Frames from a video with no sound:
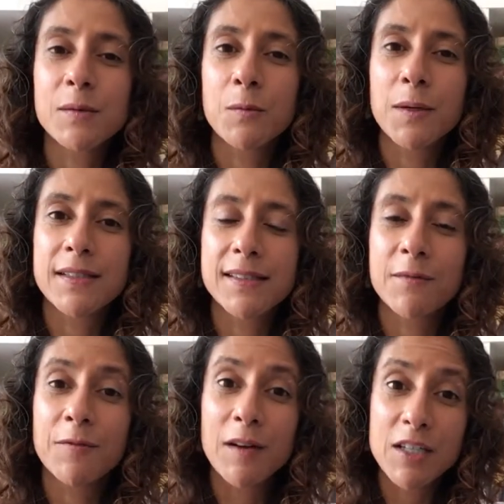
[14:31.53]
with
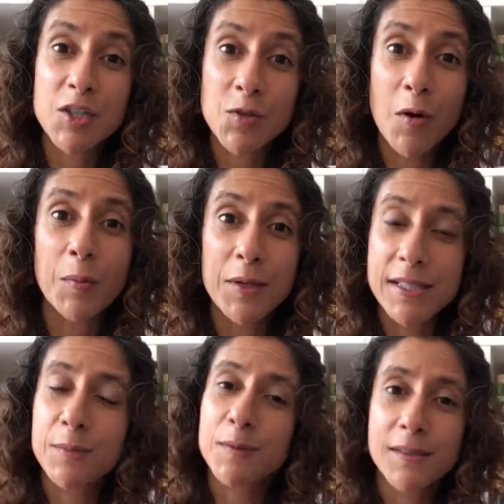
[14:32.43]
some very strong
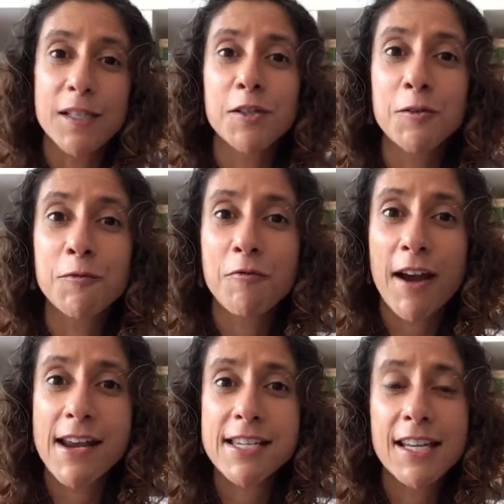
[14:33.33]
principles that you've
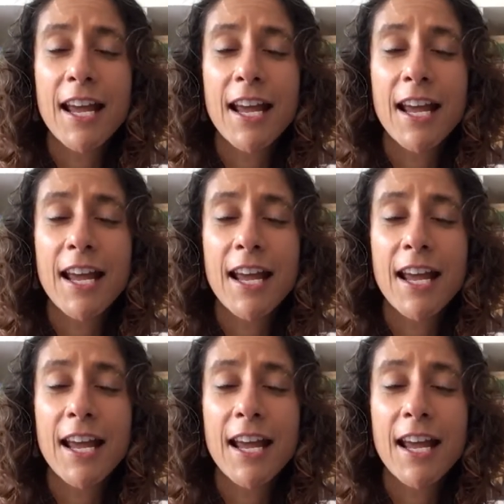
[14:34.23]
read?